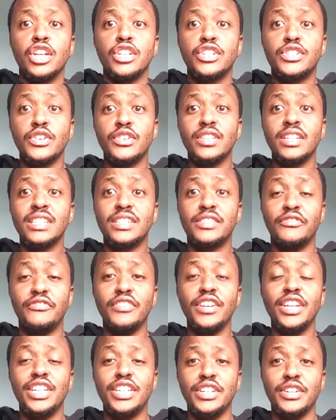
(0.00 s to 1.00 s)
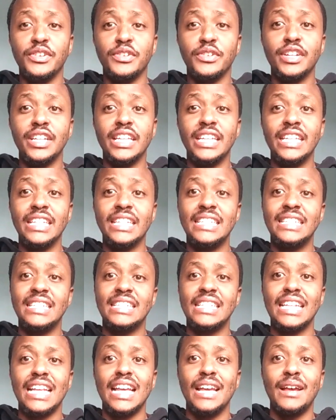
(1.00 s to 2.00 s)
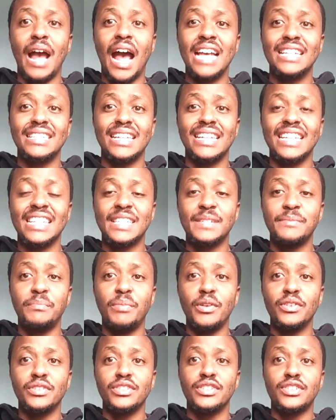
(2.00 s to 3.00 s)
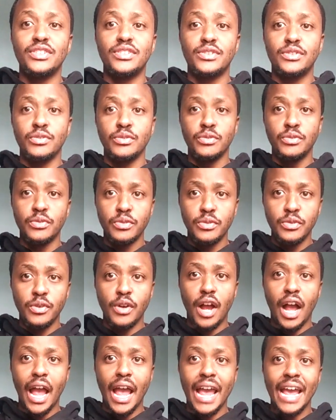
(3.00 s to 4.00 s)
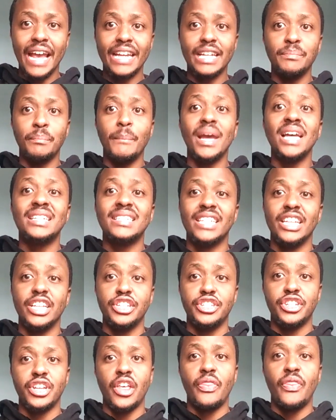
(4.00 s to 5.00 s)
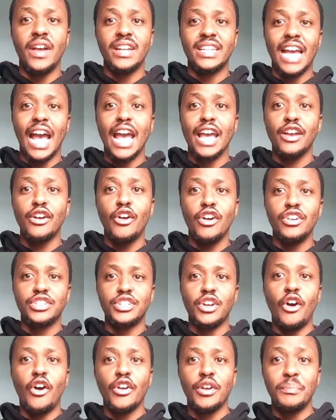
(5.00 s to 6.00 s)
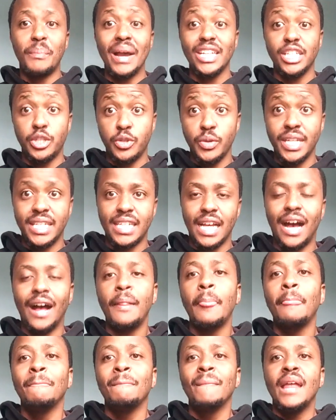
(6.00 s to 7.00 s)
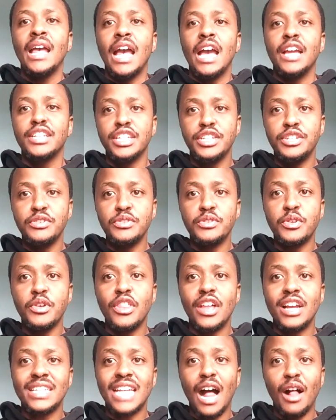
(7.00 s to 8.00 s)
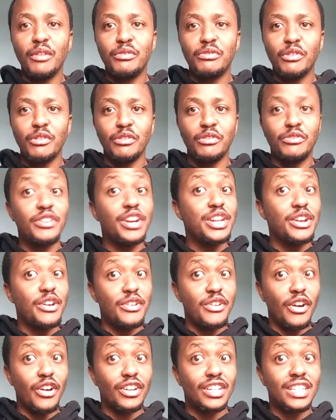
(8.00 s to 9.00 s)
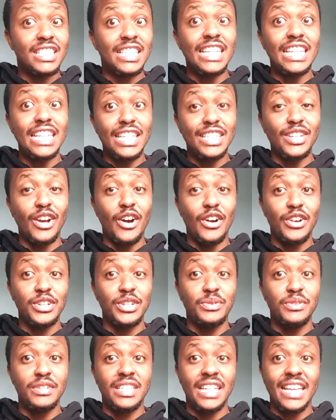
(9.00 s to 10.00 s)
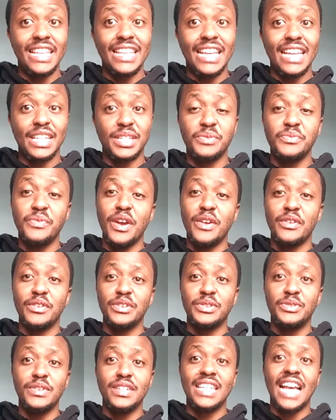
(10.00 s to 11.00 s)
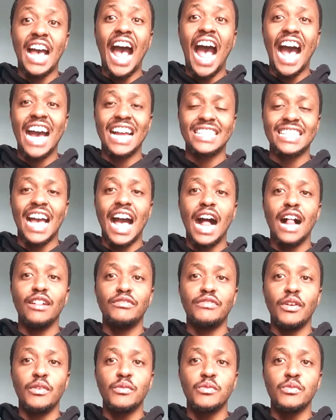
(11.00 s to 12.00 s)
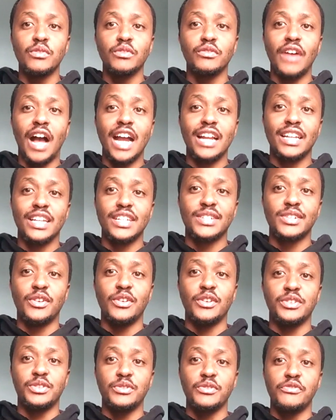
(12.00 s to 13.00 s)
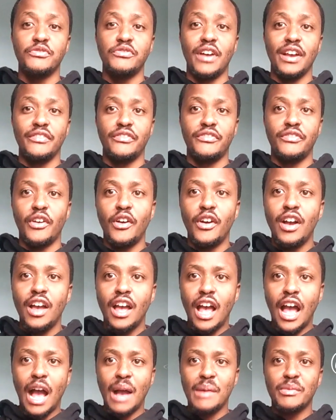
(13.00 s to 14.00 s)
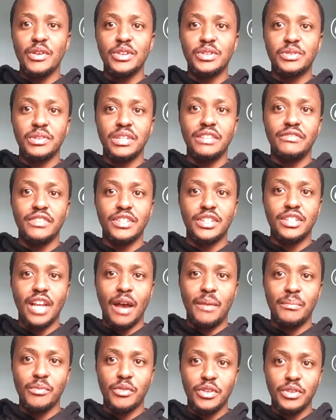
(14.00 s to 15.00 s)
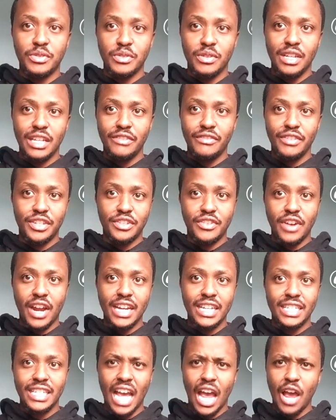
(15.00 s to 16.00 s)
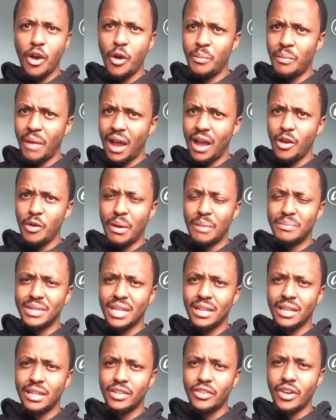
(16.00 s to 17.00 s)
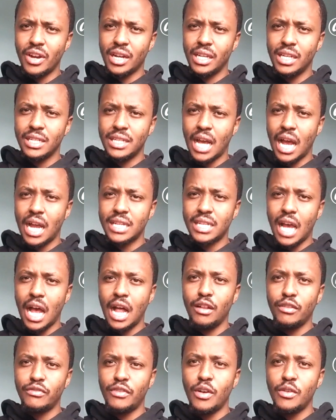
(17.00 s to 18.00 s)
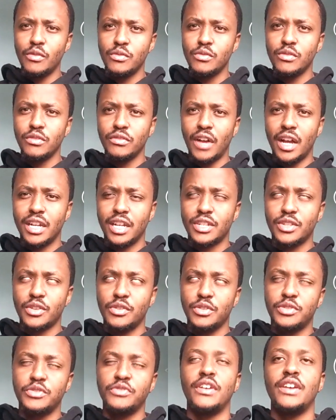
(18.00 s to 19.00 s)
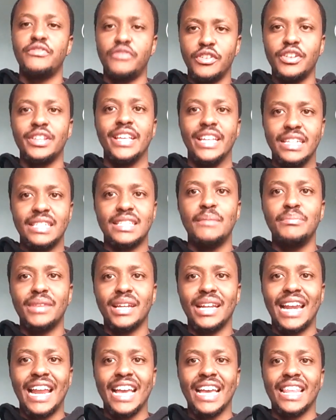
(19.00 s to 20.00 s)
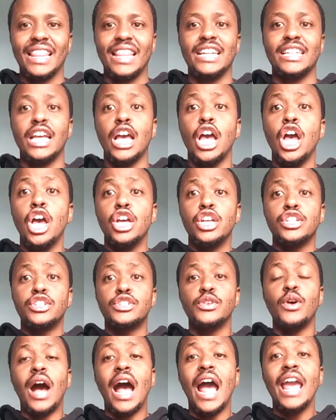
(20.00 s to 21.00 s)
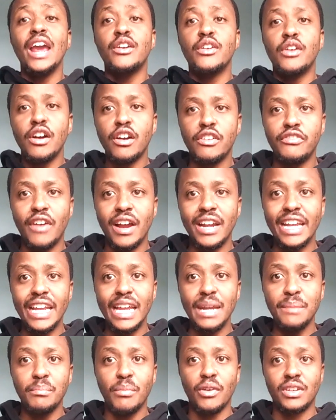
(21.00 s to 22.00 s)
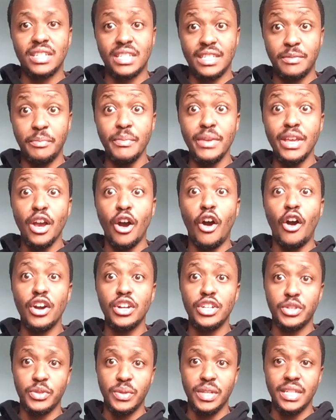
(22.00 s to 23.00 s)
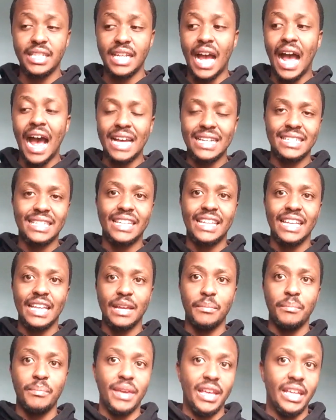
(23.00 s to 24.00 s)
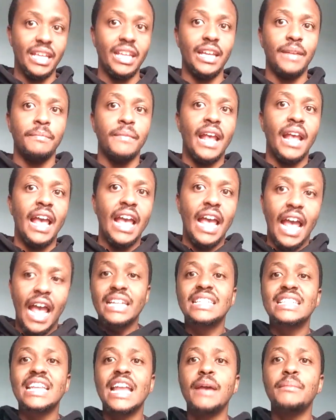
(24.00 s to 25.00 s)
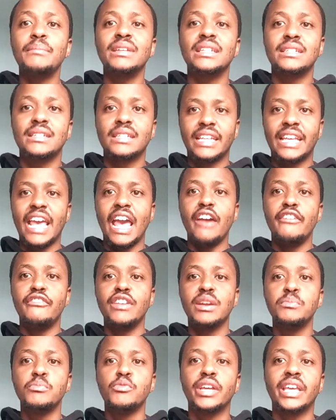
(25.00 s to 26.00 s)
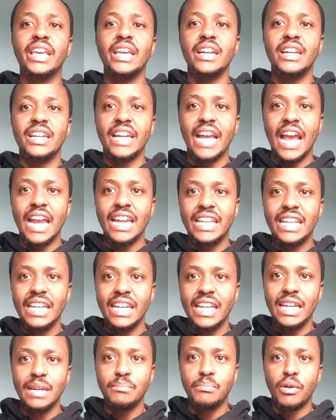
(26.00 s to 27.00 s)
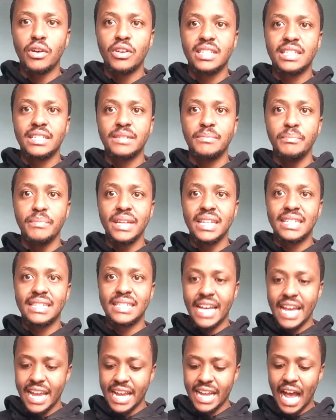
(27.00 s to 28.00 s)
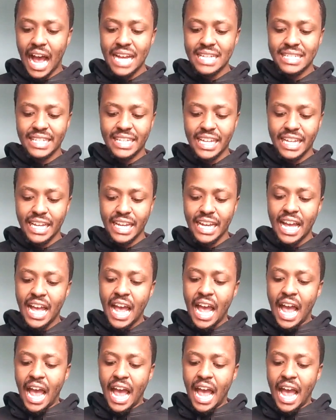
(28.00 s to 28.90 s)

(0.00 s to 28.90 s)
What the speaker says: So this video is as a response to a message that I got on my Twitter. Did you know that Alpha Wolf Radio Rocks is on Twitter? Yes, we are on Twitter at alphawolf_254. I'm going to leave it right here. I hope I'm saying it correctly. It's at alphawolf_254. Yes, something like that. So a rock fan inboxed me on Twitter asking me, his name is Kevin Mukiri, and he inboxed me saying, asking,